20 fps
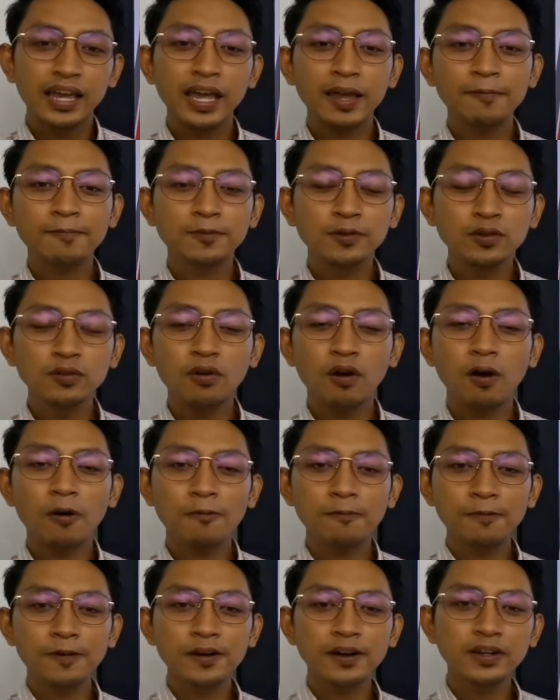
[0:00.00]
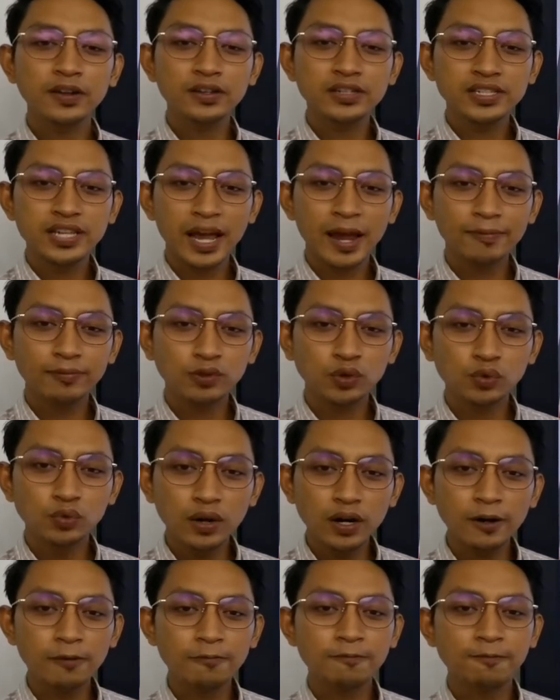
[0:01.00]
If you offer yourself to
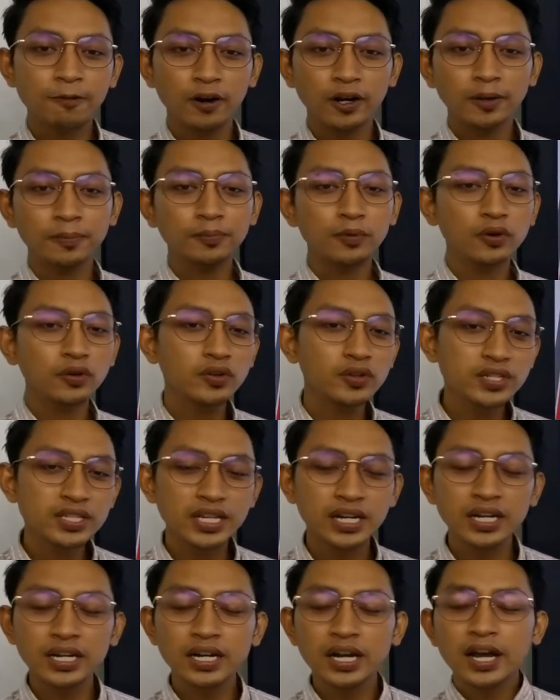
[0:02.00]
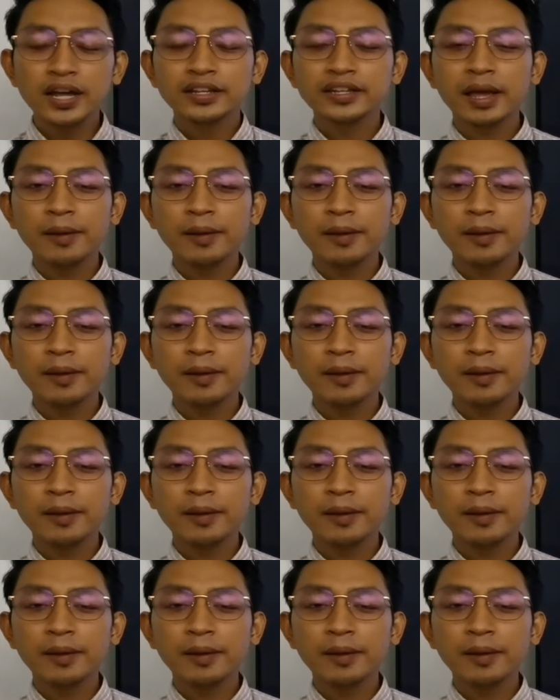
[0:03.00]
work for the producer,